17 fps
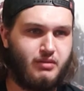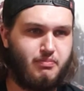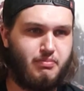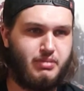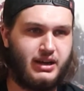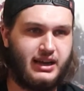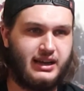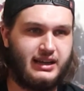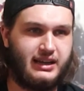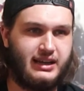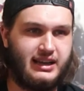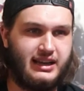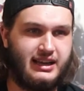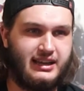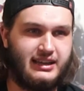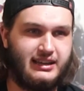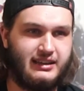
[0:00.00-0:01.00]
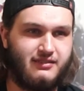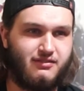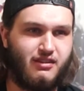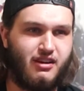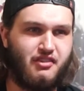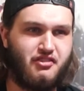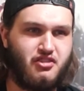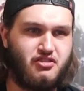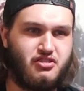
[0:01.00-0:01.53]
But
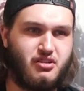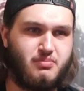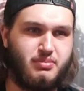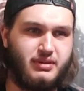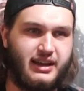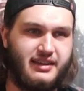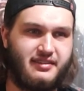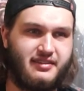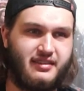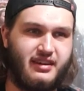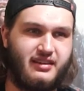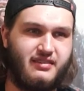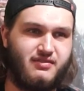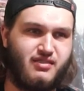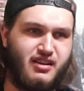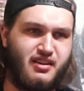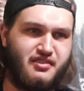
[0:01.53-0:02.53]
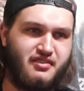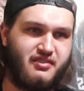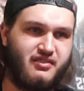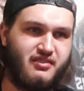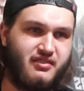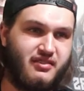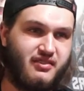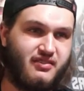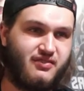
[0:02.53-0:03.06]
Frost Electric Blitz and Frost
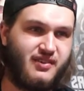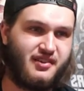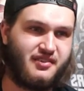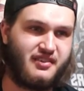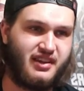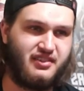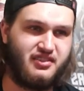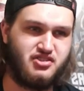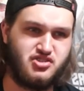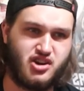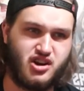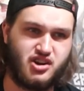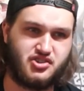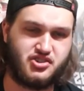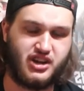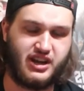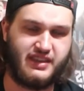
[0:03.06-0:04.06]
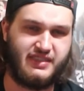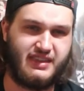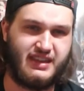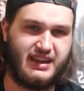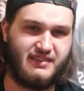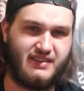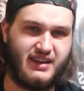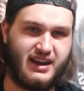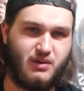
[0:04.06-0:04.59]
Icy Charge, I think
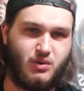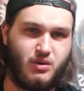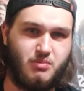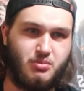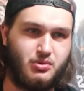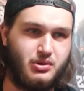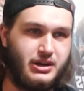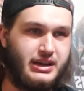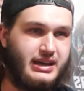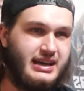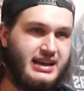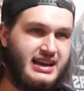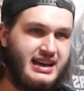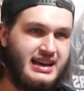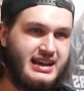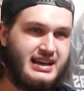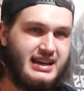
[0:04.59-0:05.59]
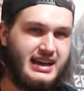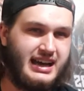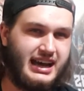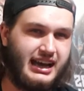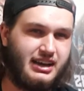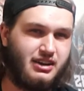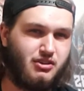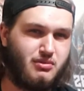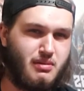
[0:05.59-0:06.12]
I've had at one point.
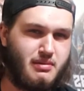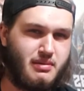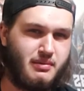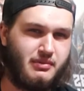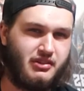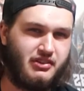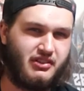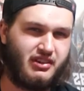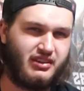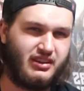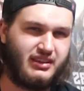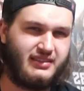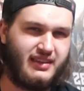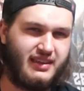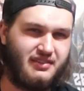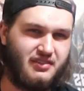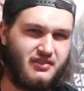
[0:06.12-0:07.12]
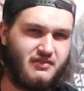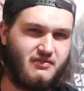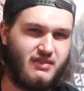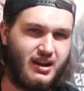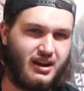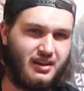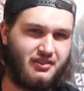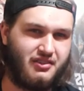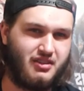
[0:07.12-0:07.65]
I do remember them distinctly tasting
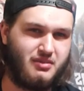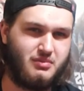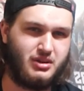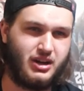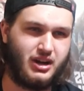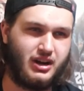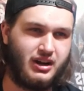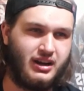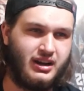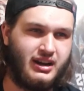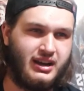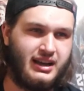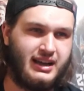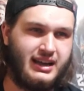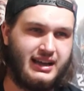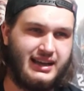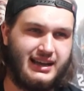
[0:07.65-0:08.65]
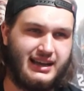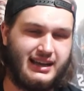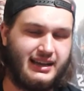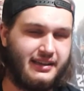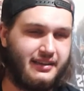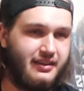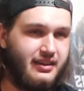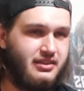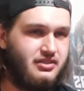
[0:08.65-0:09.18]
very similar.
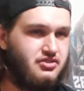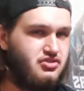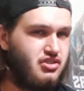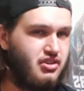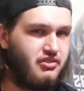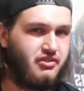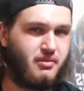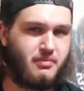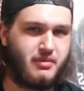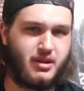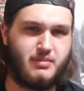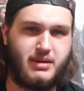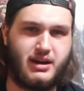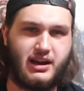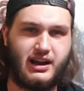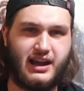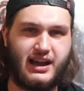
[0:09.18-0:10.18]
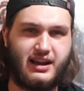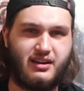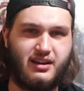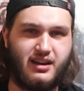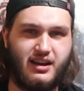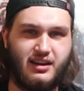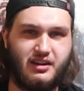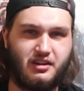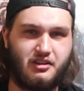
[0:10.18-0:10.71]
It's just something about it. I don't know
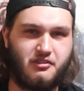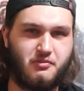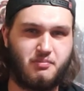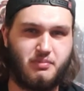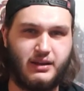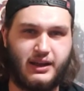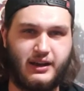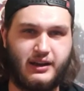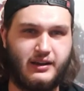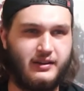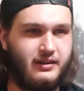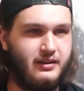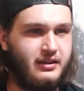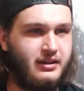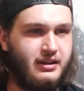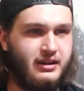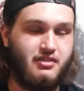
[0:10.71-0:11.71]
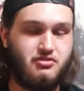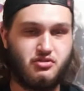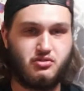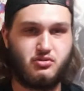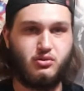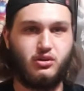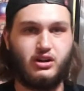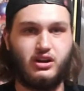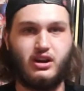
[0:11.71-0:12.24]
how to explain it. Citrus
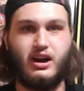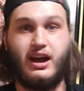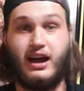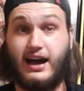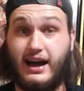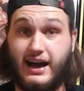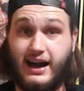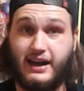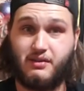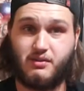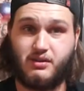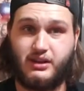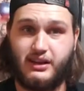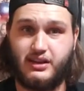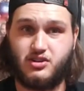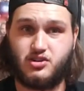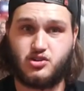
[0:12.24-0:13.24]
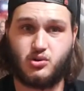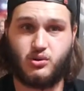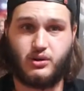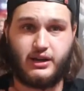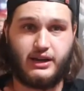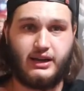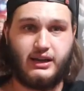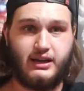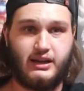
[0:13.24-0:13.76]
Cooler, I really
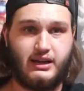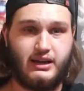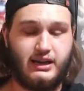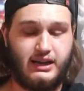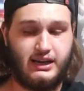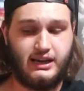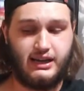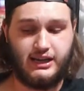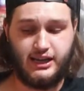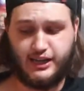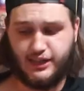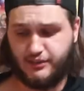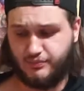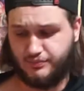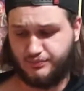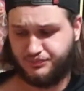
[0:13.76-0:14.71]
enjoy. I